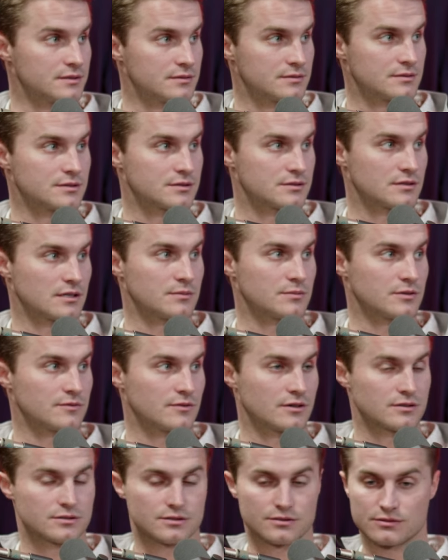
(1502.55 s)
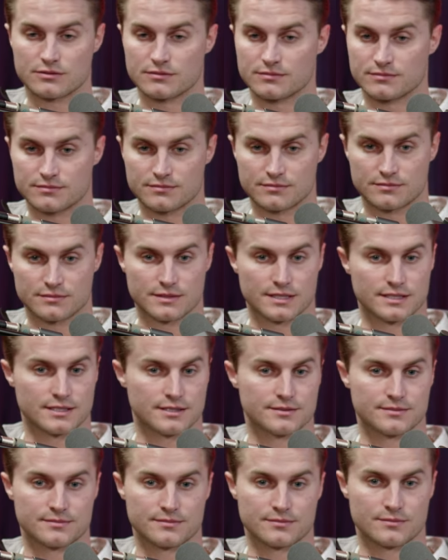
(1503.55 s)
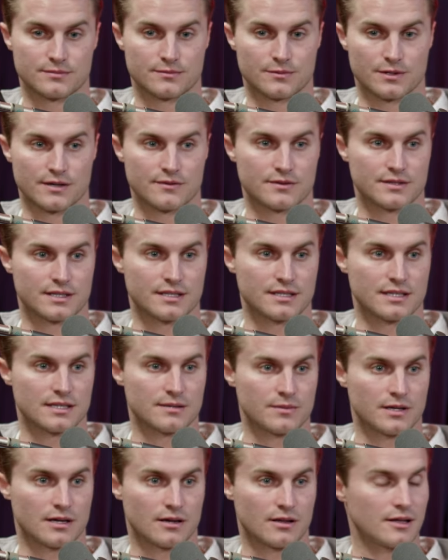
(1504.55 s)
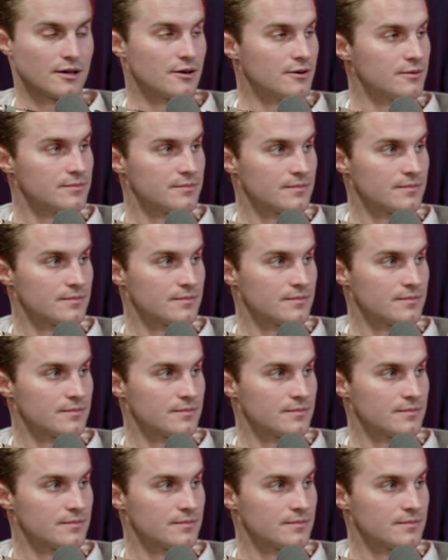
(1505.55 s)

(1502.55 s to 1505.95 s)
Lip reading: Right. Just trying to be versatile. Yeah. You know, wherever they need me, I'll help.